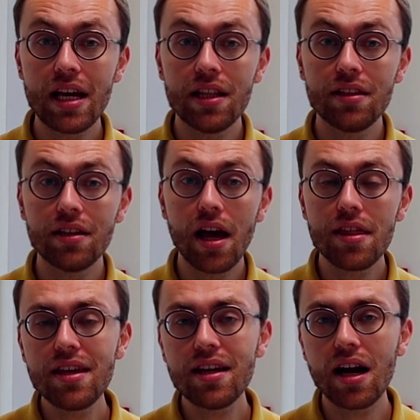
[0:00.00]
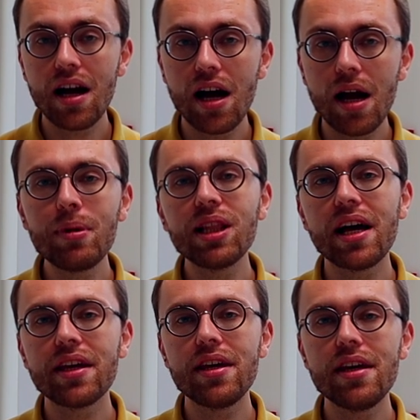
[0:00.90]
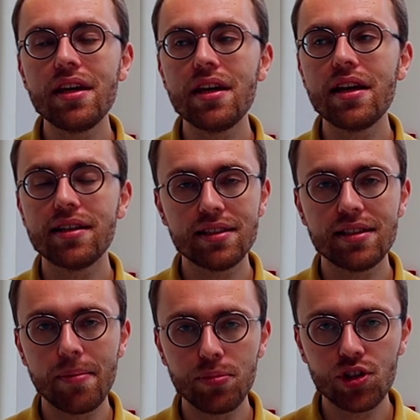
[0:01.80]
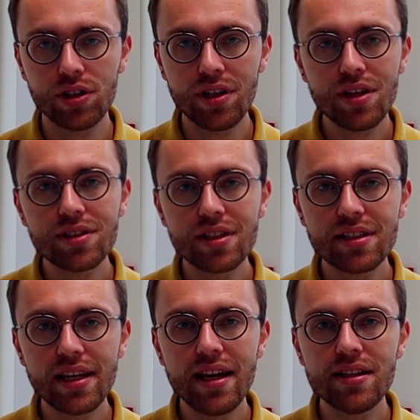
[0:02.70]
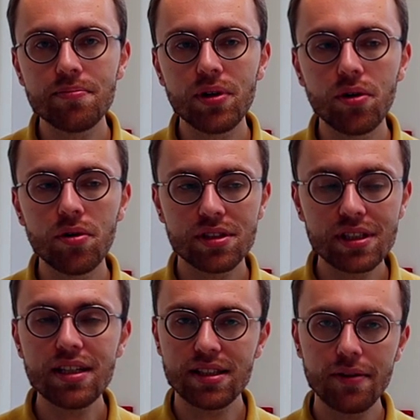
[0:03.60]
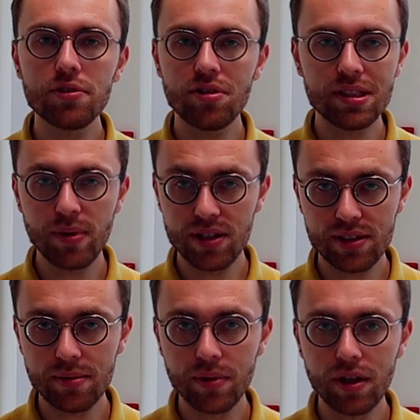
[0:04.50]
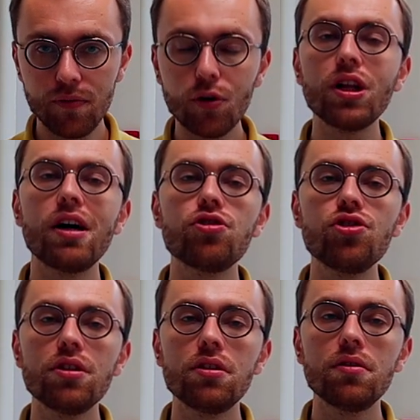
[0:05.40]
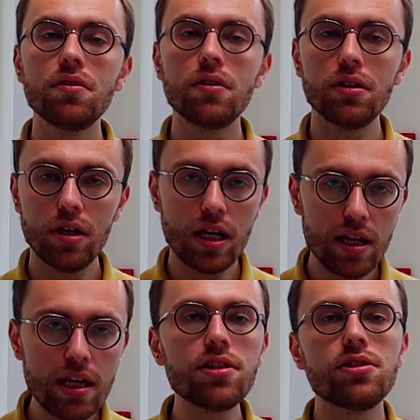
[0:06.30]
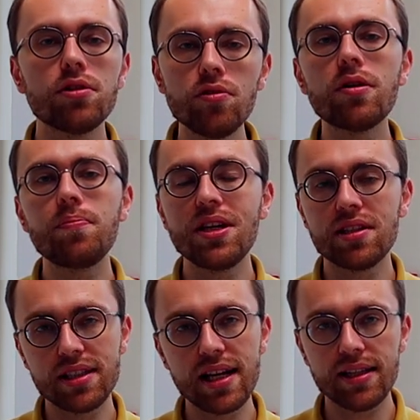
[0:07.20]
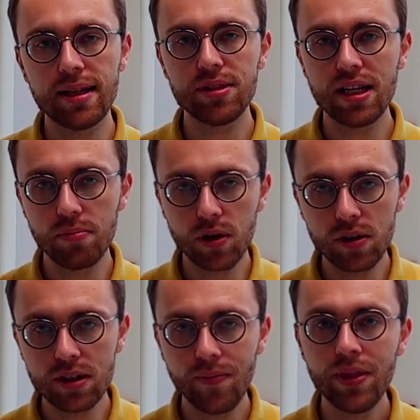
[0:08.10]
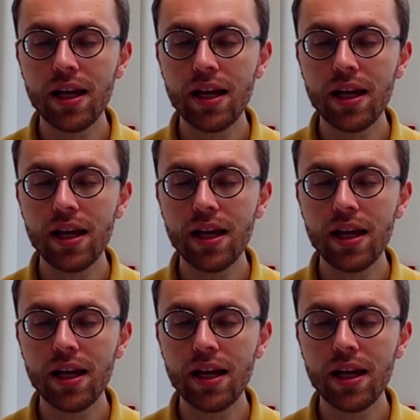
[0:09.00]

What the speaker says: And I think I'm a lucky exception in this case, because since I was responsible for launching Eastern European startups abroad,